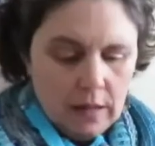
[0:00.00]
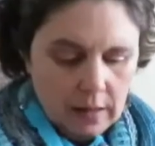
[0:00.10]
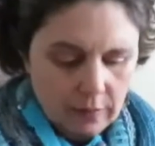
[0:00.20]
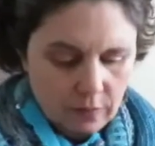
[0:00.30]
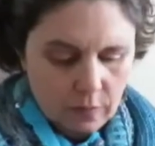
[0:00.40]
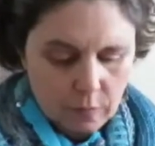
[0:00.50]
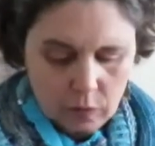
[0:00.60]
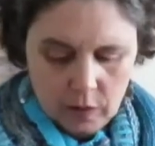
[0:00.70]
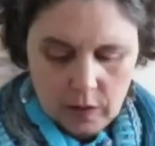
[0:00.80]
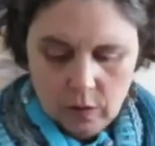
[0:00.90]
like for
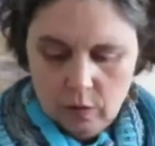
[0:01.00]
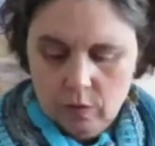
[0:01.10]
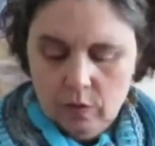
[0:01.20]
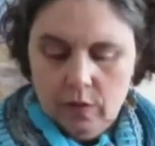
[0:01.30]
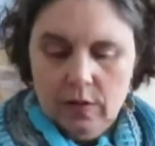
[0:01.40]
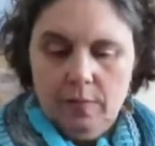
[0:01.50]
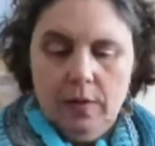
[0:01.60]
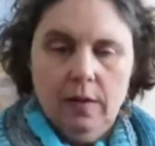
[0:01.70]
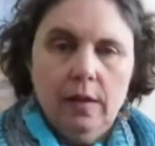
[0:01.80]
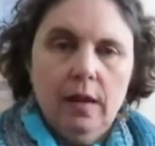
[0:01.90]
merino or
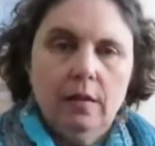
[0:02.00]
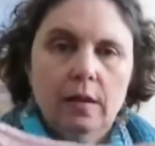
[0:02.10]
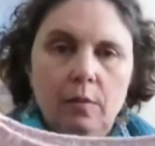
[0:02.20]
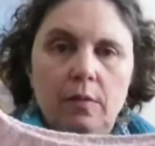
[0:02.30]
something like that.